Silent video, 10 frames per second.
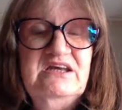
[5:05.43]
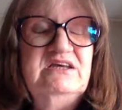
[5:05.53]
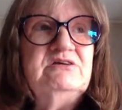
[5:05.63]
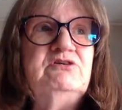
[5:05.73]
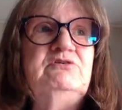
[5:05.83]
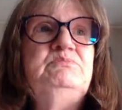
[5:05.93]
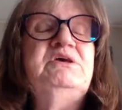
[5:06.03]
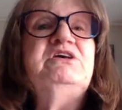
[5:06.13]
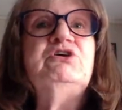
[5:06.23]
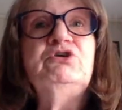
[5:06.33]
It could
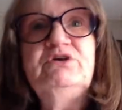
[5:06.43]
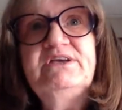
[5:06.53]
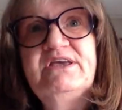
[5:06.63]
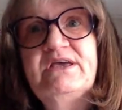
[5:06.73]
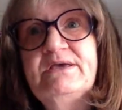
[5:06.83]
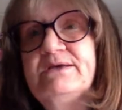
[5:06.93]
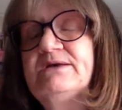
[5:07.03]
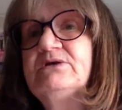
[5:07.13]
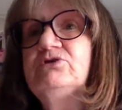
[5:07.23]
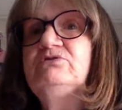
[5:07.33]
be cooking.
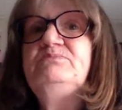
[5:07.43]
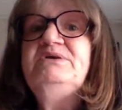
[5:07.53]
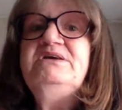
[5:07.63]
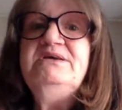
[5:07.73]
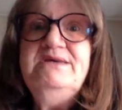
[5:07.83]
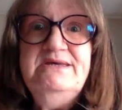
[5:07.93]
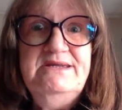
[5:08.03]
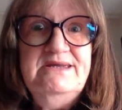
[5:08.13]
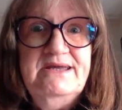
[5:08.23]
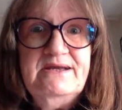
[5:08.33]
It could be
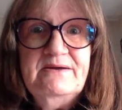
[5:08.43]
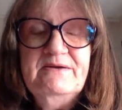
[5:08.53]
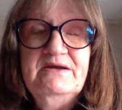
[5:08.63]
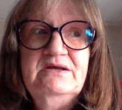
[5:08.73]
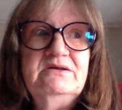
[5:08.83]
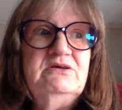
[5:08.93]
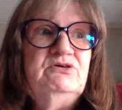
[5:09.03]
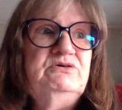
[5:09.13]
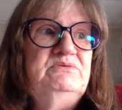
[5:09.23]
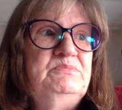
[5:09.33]
eating. It
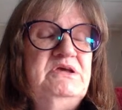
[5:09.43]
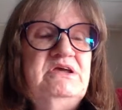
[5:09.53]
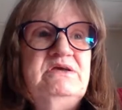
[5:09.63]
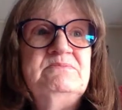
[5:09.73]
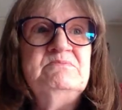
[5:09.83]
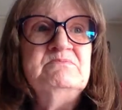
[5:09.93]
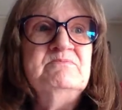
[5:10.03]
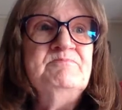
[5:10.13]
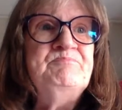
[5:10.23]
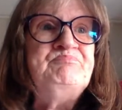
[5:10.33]
could be
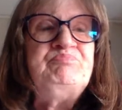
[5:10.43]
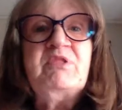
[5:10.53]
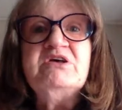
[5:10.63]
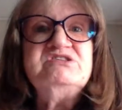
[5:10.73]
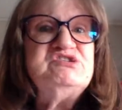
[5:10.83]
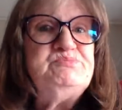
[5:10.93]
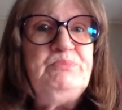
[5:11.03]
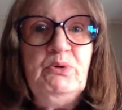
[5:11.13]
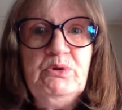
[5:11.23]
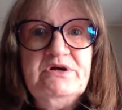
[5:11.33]

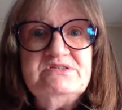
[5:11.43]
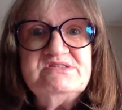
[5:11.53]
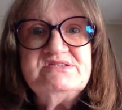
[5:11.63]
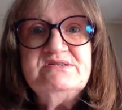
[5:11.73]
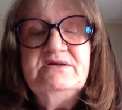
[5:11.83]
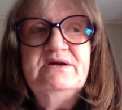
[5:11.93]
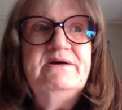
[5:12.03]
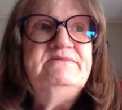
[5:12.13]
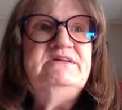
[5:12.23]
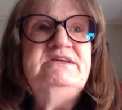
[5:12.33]
sports.
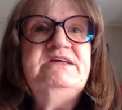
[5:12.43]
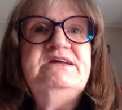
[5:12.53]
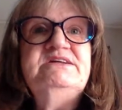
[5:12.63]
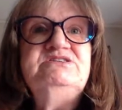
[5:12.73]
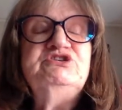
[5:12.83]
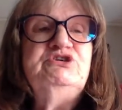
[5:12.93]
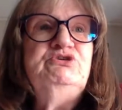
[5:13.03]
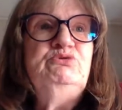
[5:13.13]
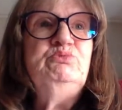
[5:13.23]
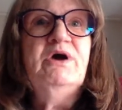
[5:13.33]
The need
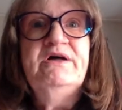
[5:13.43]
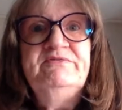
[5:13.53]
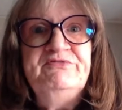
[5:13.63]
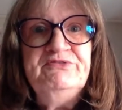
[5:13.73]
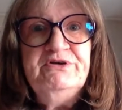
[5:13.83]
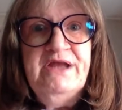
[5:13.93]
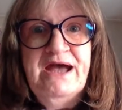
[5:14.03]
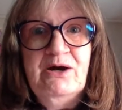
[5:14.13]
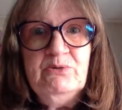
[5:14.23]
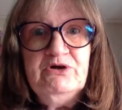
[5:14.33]
to run for an
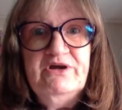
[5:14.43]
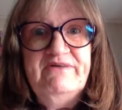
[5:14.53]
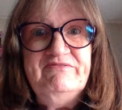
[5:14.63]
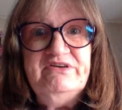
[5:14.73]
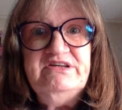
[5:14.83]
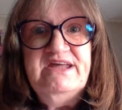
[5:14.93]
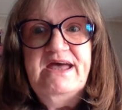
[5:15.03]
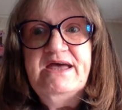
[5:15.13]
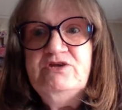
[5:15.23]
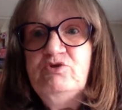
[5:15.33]
hour every
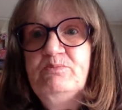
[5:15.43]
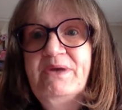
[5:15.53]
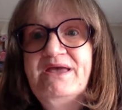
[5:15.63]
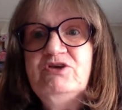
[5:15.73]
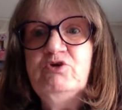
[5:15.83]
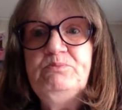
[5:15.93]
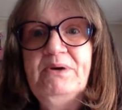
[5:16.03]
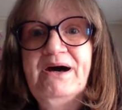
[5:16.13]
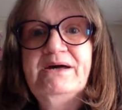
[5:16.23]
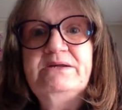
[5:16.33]
day. You make your
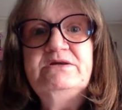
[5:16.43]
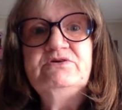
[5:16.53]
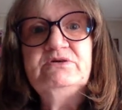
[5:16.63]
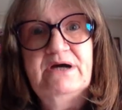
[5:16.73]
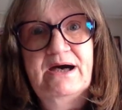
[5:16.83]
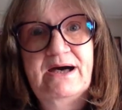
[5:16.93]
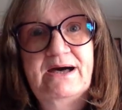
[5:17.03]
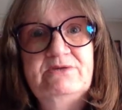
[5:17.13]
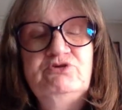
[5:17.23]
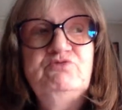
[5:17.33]
body your
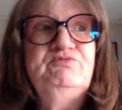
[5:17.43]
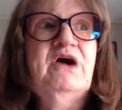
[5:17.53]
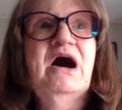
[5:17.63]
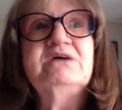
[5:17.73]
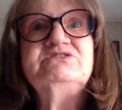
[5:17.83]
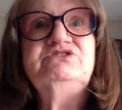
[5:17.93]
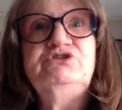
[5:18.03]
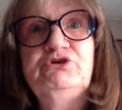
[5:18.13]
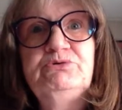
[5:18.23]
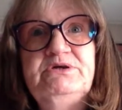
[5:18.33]
God. You've got to
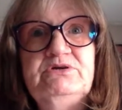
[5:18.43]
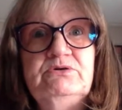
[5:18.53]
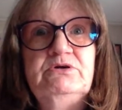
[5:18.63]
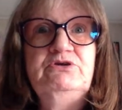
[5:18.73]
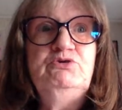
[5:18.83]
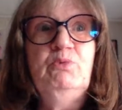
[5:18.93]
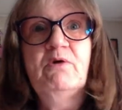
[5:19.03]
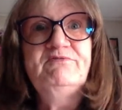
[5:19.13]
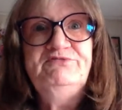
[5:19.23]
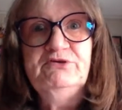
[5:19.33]
do it or you
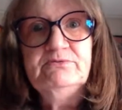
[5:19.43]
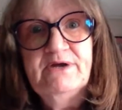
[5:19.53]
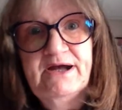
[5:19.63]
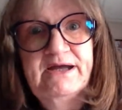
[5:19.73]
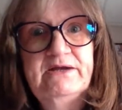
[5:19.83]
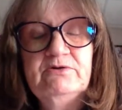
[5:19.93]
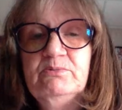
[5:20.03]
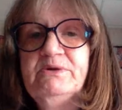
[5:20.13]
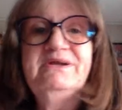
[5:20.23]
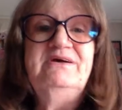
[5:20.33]
won't feel right or
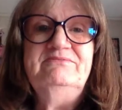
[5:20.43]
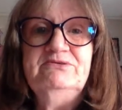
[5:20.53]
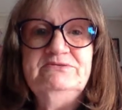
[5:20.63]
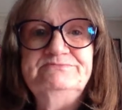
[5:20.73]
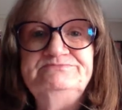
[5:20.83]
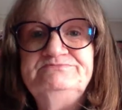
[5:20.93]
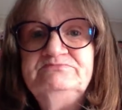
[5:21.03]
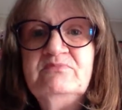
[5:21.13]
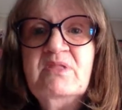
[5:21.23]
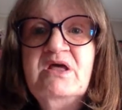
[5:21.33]
whatever.
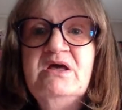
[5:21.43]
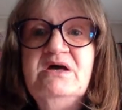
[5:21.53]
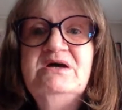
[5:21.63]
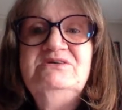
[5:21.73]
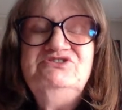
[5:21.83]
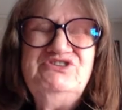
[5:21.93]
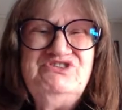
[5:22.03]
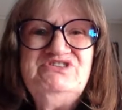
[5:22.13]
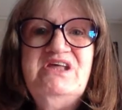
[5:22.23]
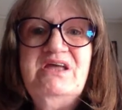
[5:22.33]

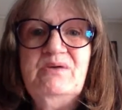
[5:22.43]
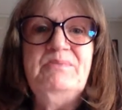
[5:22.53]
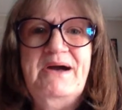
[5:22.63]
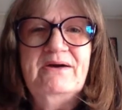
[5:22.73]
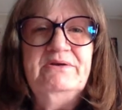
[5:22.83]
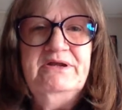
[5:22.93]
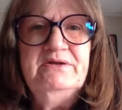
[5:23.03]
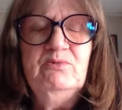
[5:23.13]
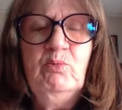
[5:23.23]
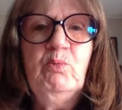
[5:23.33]
Just think about it.
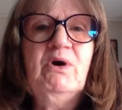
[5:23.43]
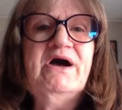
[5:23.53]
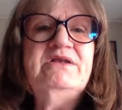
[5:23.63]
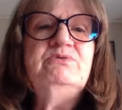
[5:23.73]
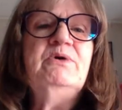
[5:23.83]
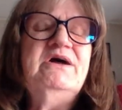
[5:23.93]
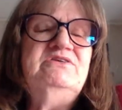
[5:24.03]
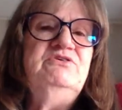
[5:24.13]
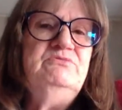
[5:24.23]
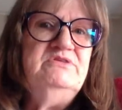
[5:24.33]
Why do I
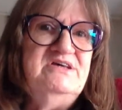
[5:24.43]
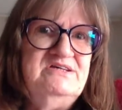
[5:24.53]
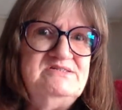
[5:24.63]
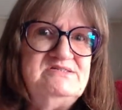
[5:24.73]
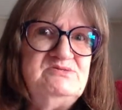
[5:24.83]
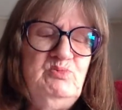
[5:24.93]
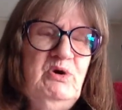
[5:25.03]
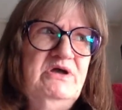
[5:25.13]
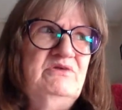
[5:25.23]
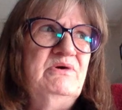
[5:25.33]
do this?
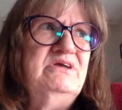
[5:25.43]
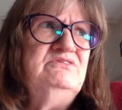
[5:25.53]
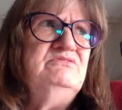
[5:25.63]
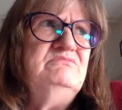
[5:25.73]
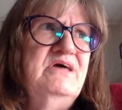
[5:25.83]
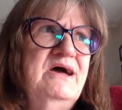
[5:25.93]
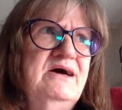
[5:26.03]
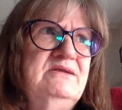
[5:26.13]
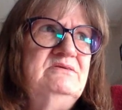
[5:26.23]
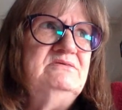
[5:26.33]
Why do I do that?
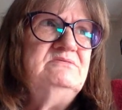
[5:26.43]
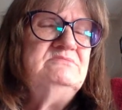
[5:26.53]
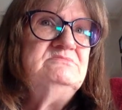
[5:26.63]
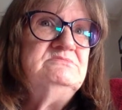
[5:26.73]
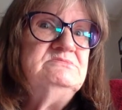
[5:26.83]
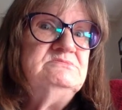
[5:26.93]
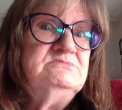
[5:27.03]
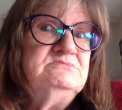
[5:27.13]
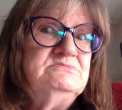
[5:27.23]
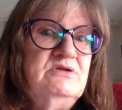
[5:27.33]

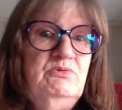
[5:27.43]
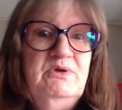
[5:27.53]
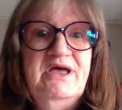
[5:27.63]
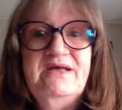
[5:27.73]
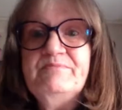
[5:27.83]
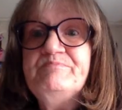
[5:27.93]
Okay.